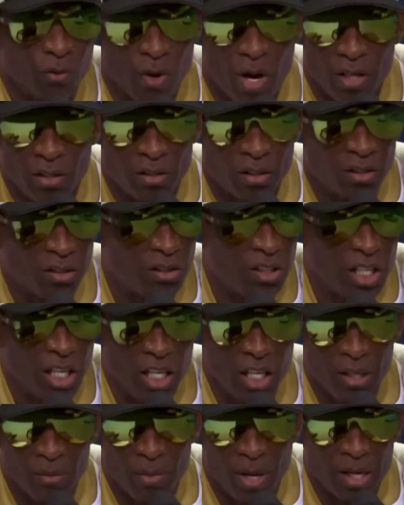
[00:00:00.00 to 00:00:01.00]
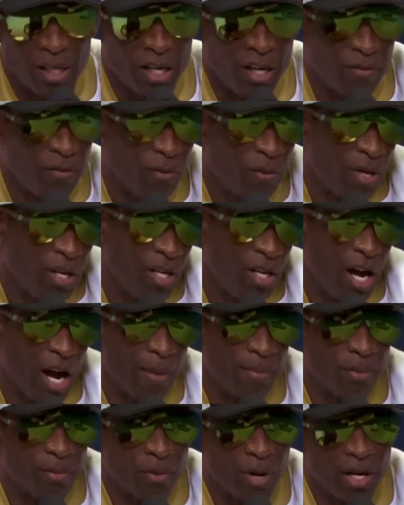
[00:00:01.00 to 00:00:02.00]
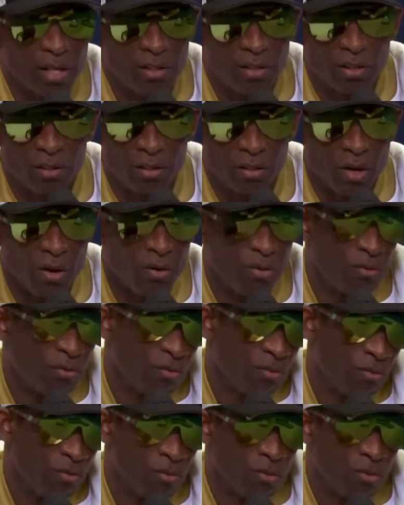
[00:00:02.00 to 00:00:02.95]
runs his team. I love the way he operates. So